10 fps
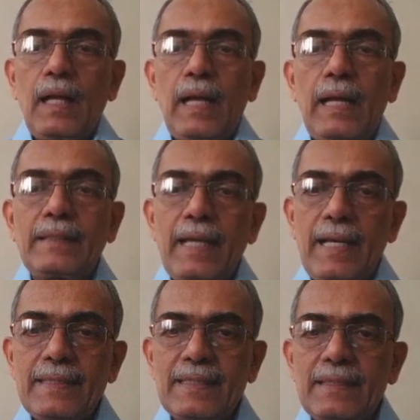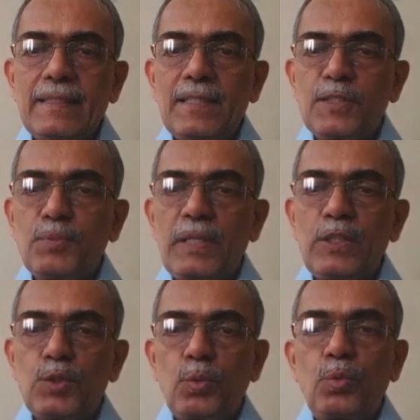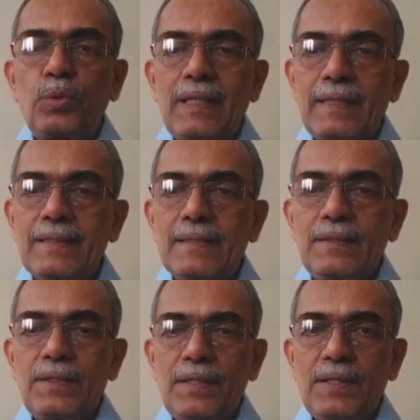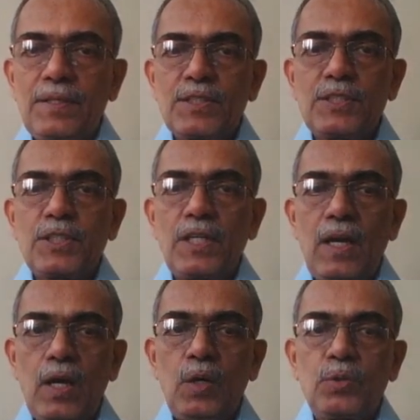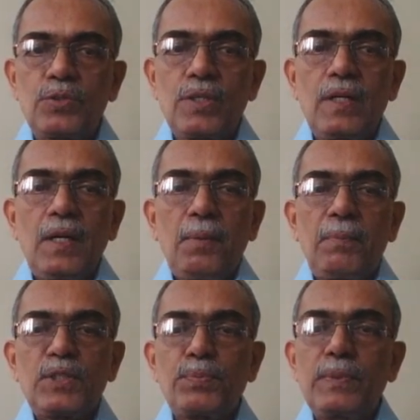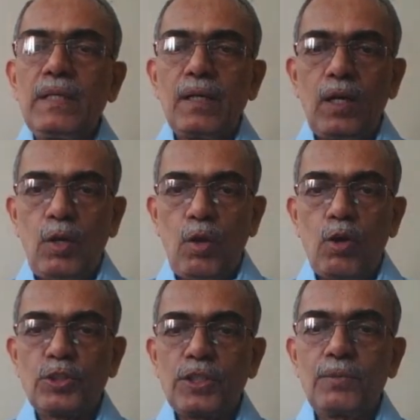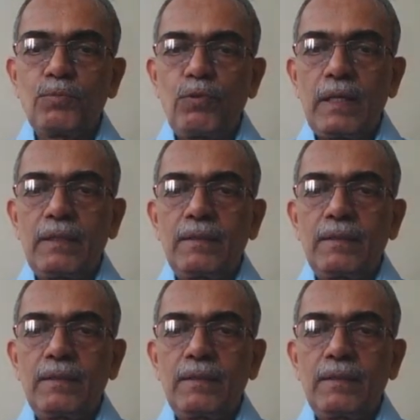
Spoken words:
And the asset that is being sold, that is the residential house, must be a long-term one.